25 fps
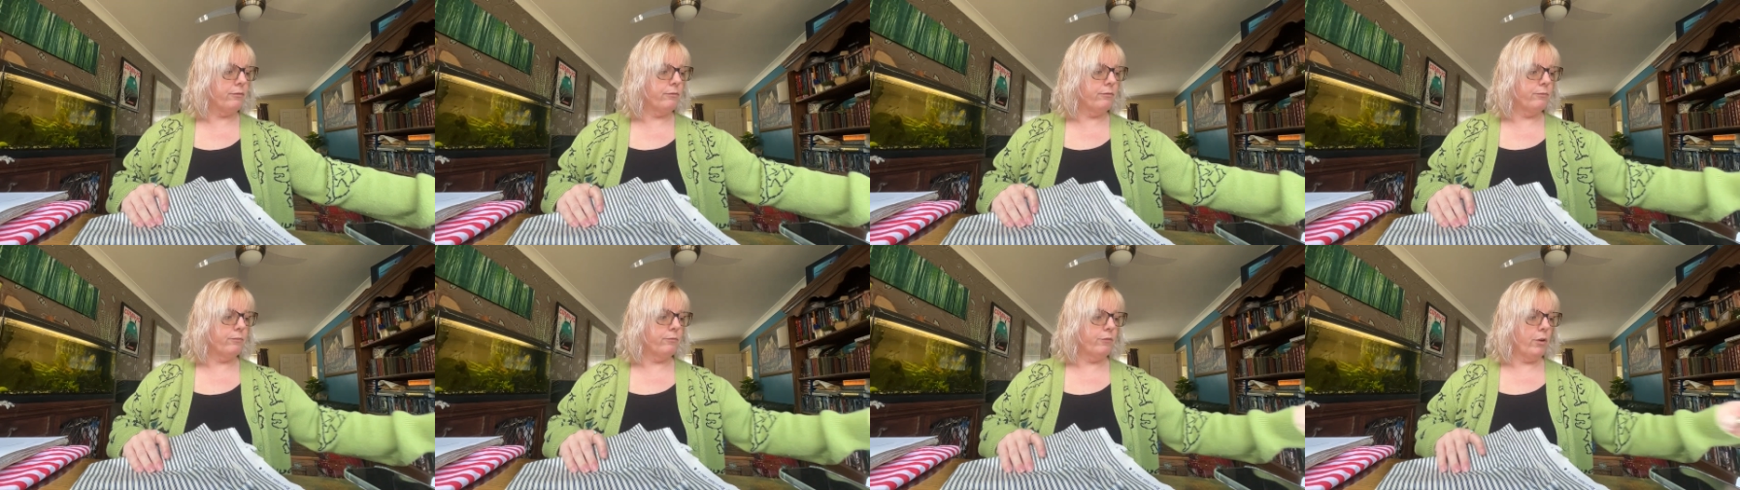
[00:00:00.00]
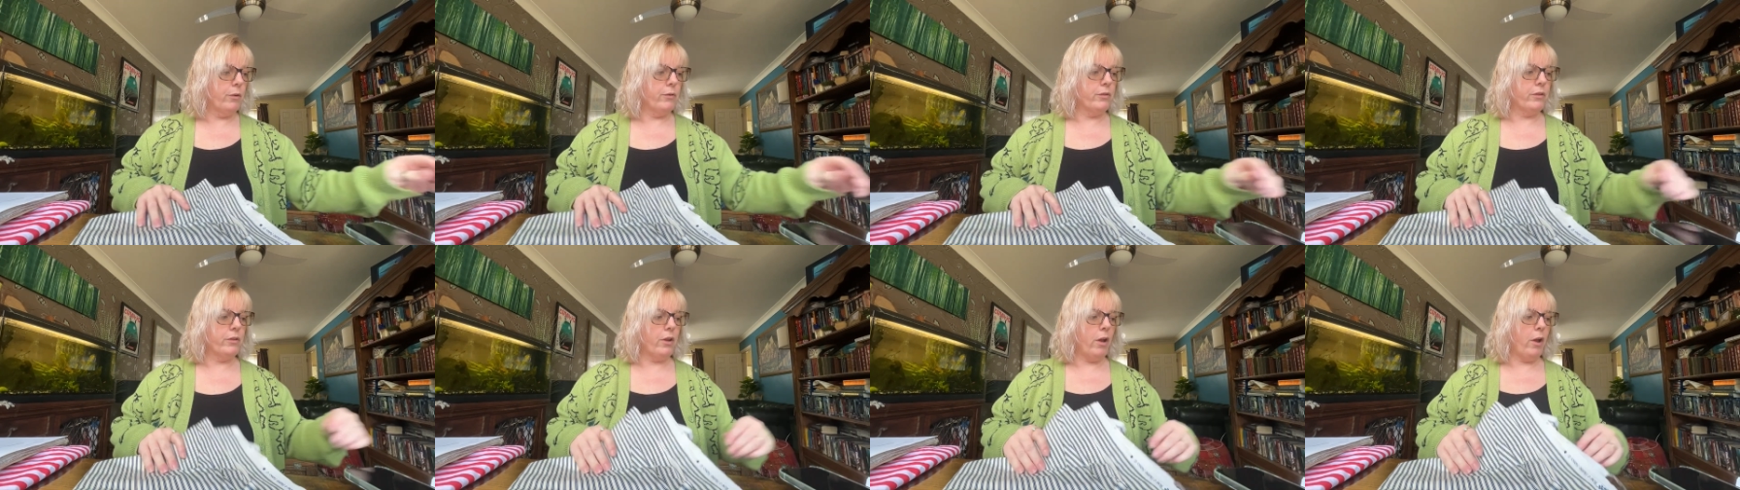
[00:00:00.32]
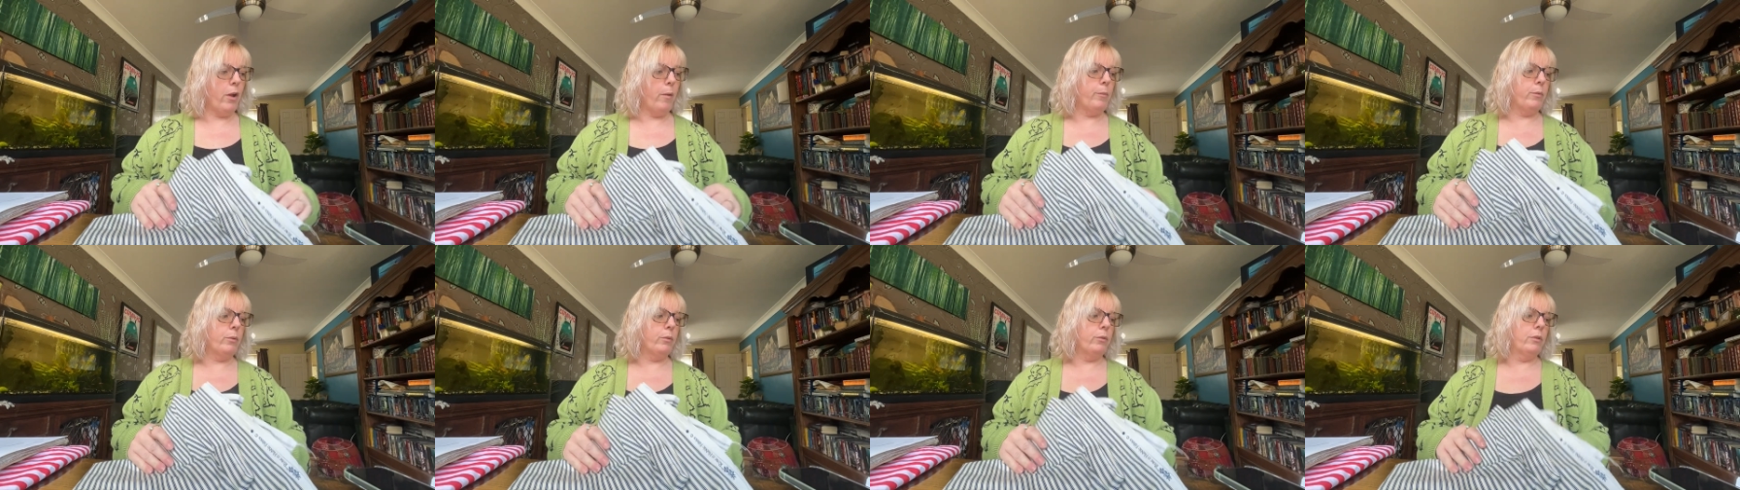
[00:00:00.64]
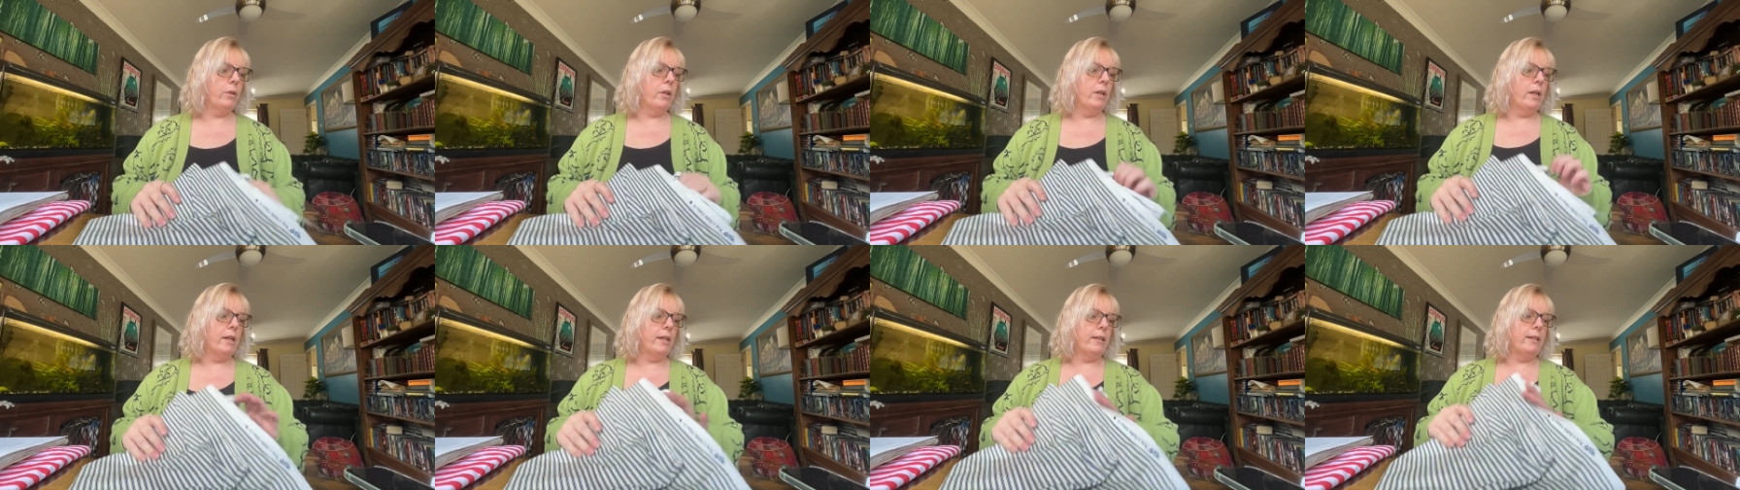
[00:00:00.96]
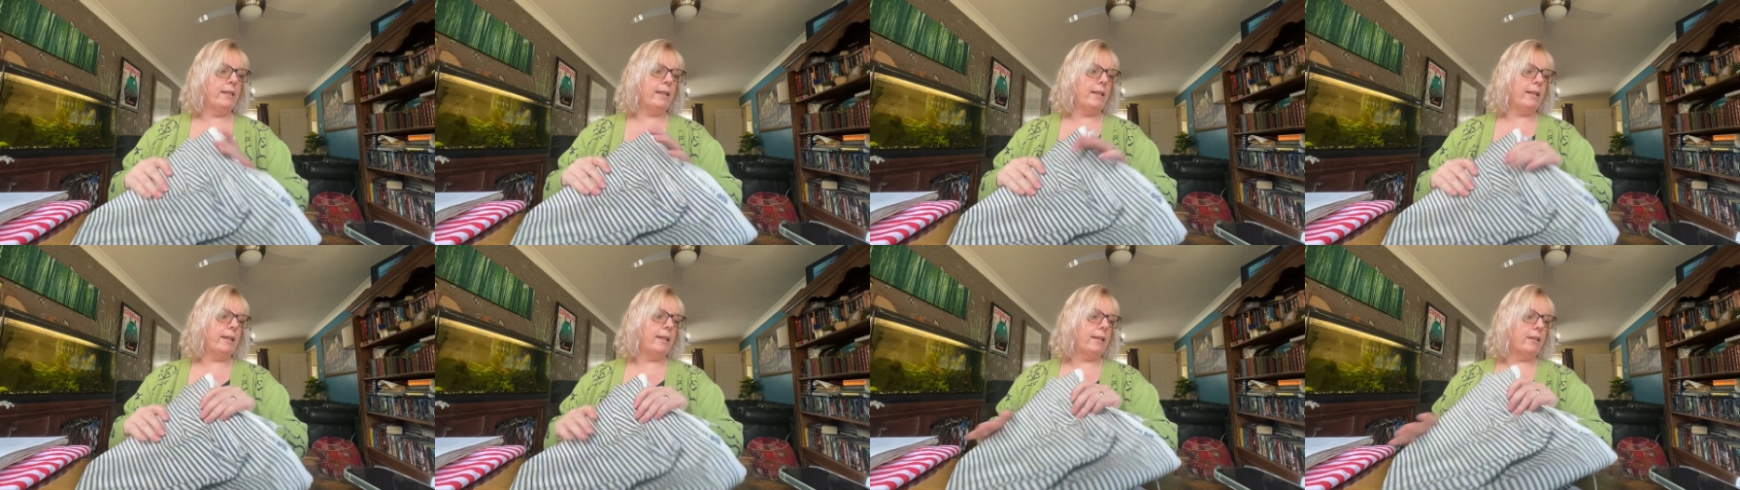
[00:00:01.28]
Rose and Hubble
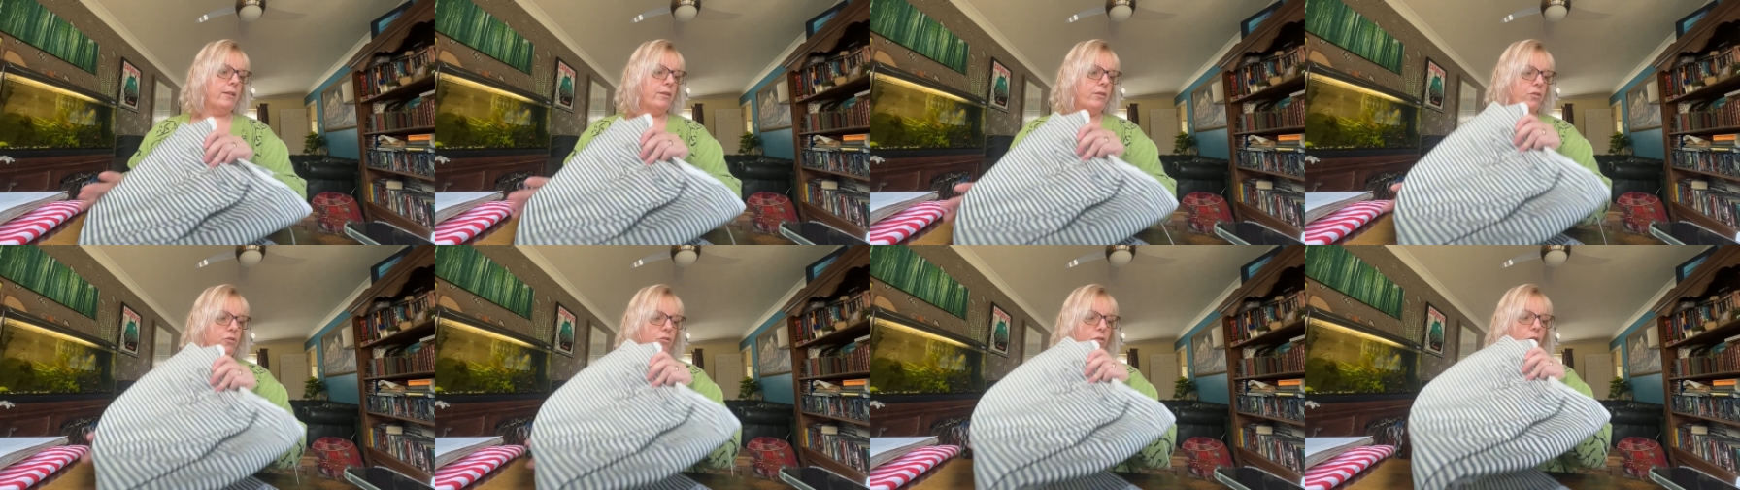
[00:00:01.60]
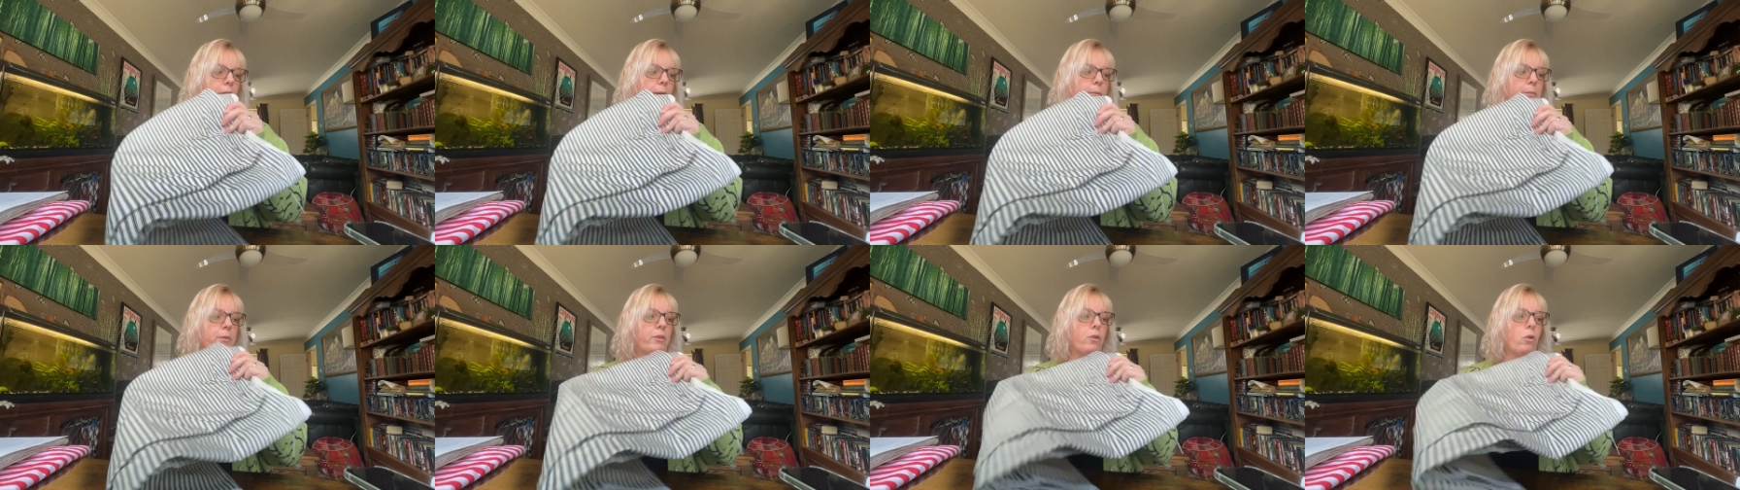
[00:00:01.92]
ticking stripes